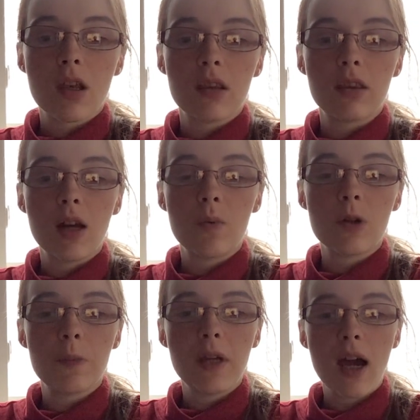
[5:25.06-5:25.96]
that we'll
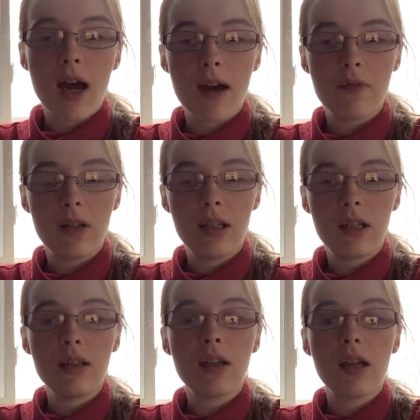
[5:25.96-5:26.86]
be
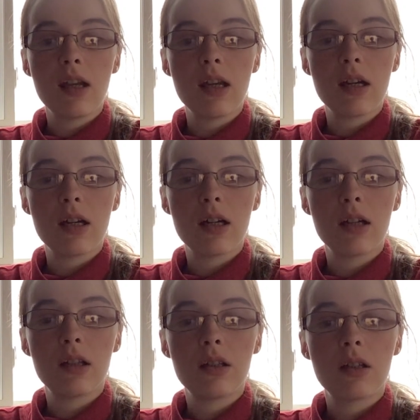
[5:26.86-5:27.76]
having.
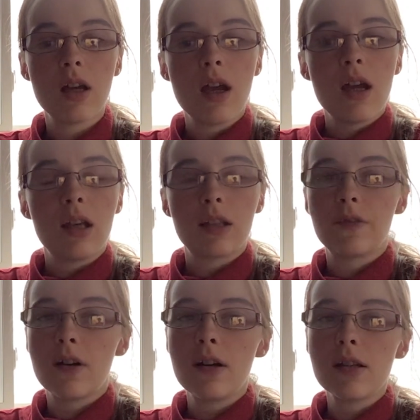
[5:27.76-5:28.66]
And as
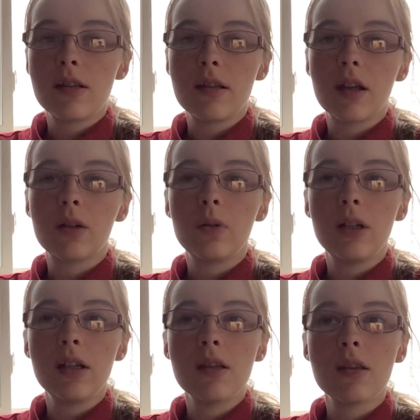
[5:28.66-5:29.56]
far as
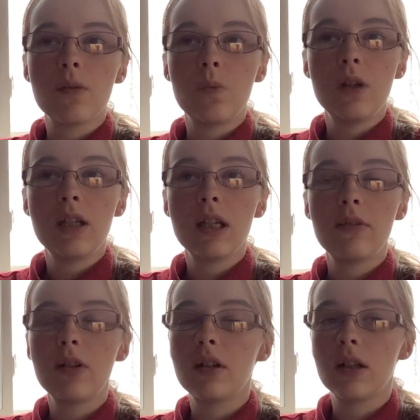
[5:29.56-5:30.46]
decorating, we
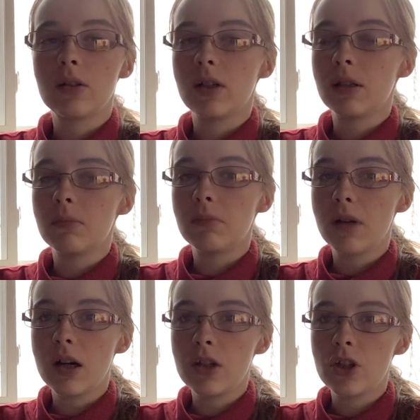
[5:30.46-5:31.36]
never decorated
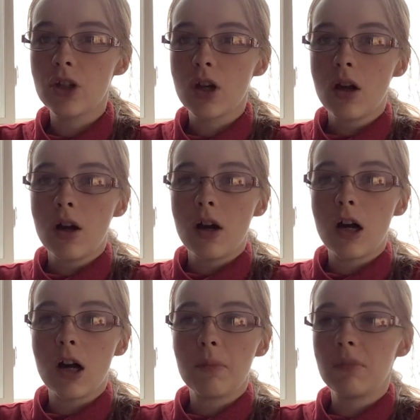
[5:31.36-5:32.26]
much,
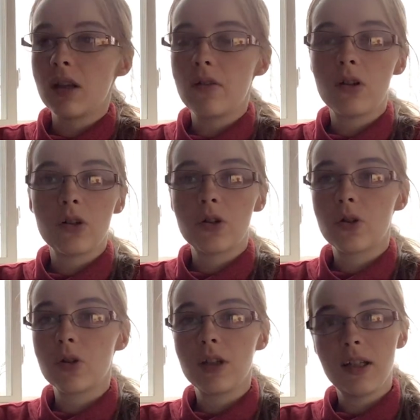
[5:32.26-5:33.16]
never a
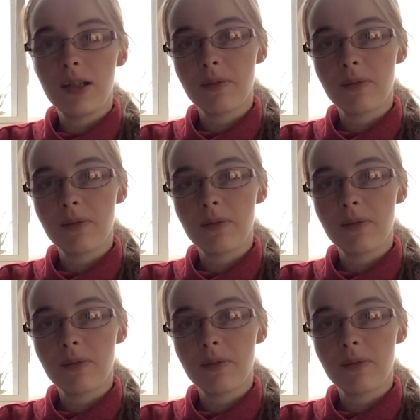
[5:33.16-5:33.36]
tree,